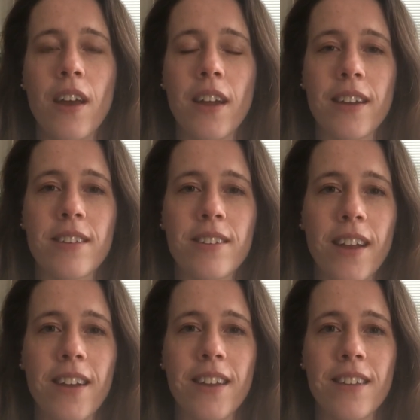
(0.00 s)
an
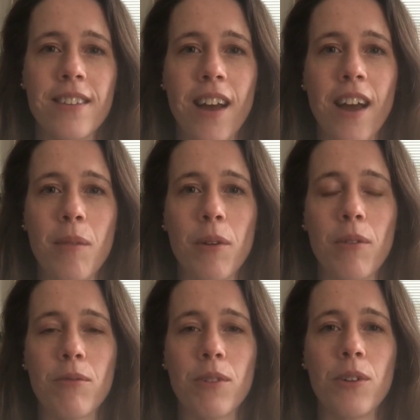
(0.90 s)
exciting time
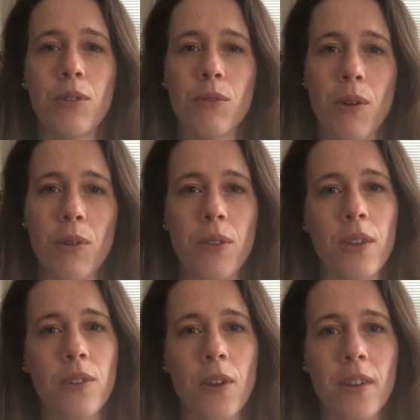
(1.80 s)
of real growth
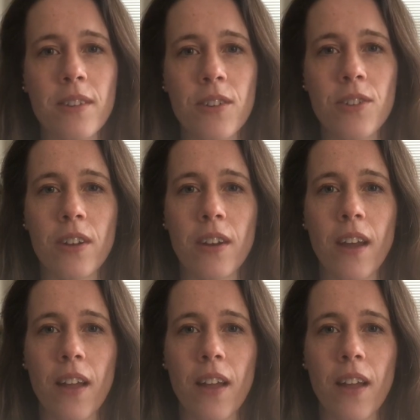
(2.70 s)
and transition